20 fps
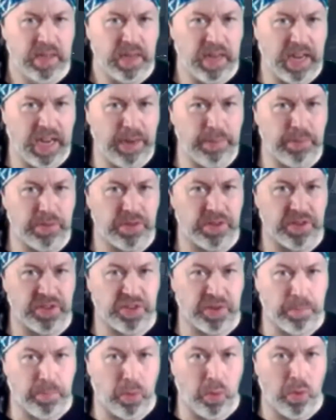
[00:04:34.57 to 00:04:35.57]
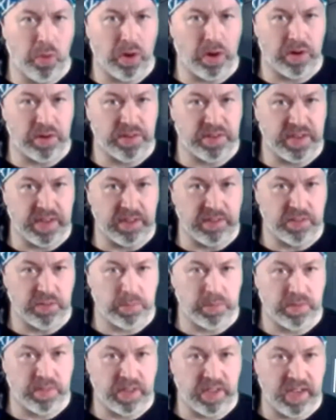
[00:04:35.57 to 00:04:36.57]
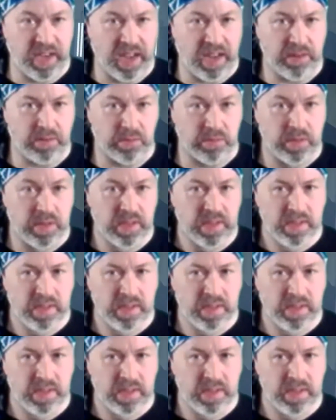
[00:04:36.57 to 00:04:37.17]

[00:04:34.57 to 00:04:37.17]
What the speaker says: able to support ourselves with the channel.